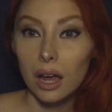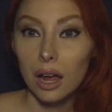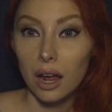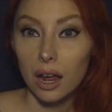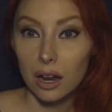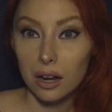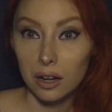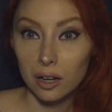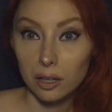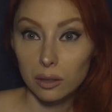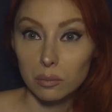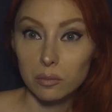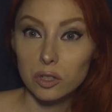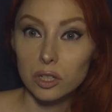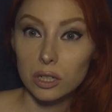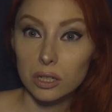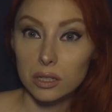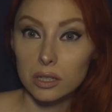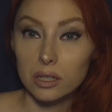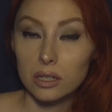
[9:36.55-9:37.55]
and I am
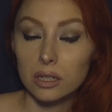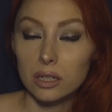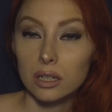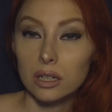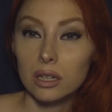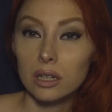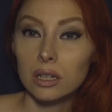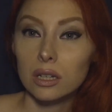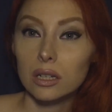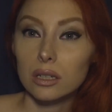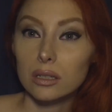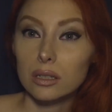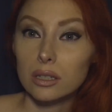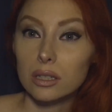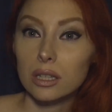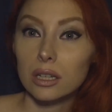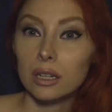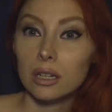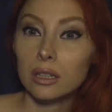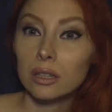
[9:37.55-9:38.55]
just
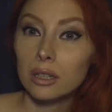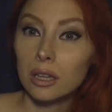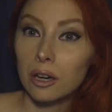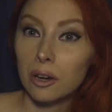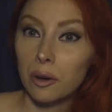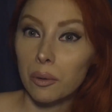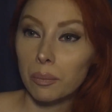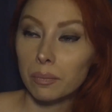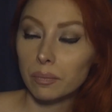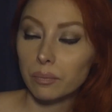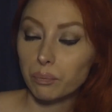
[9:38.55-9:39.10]
sitting there